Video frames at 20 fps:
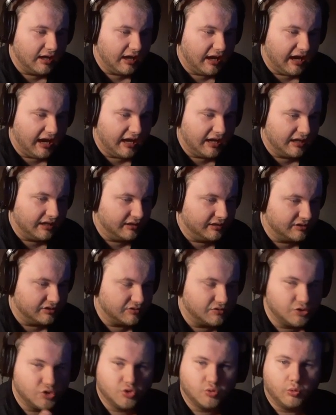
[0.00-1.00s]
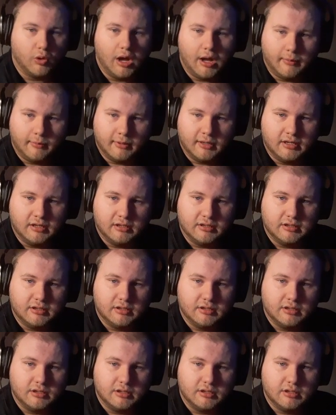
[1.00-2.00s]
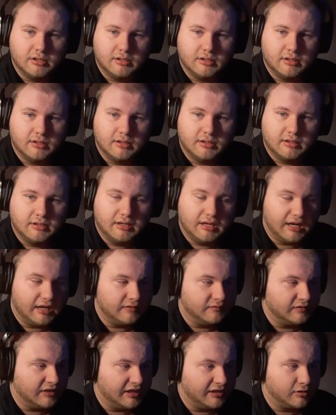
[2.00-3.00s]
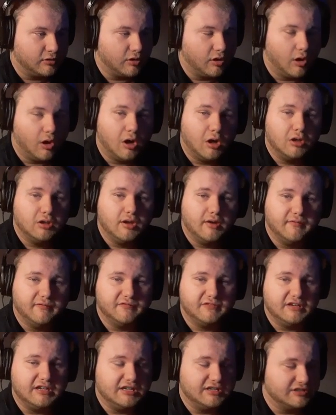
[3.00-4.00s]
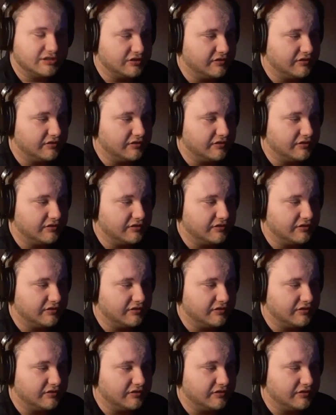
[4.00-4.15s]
and trauma. And, like, all of these